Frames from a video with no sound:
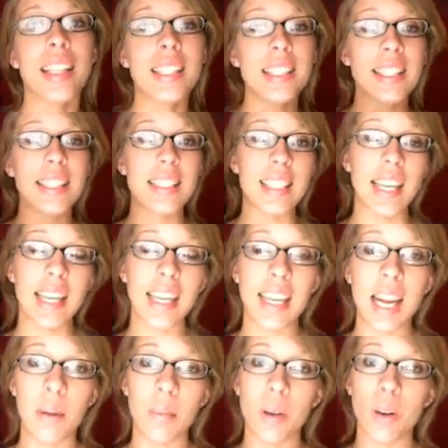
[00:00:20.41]
This is the
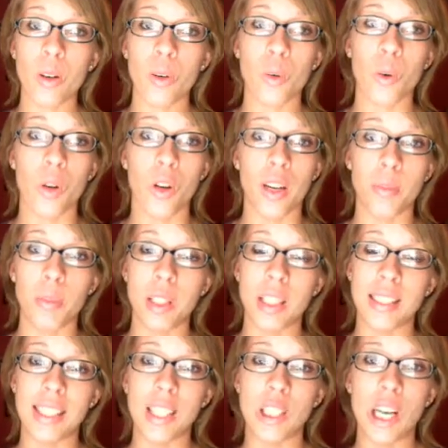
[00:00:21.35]
second time I recorded
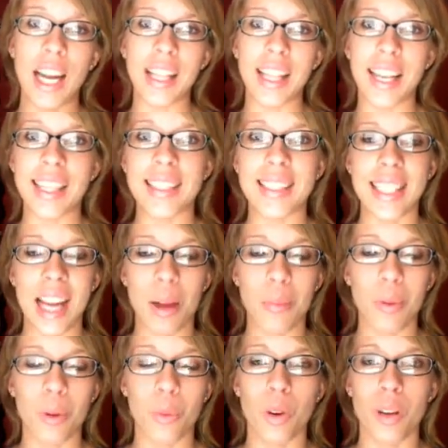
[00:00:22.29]
it because I tried last
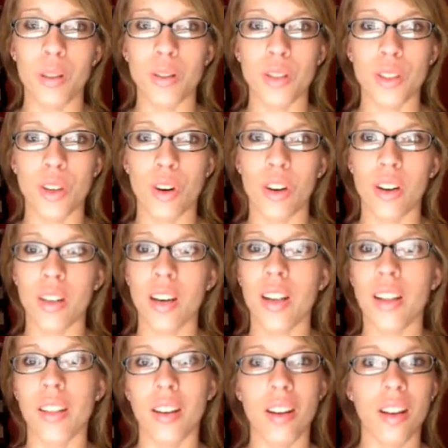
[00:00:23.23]
night, but where it was dark,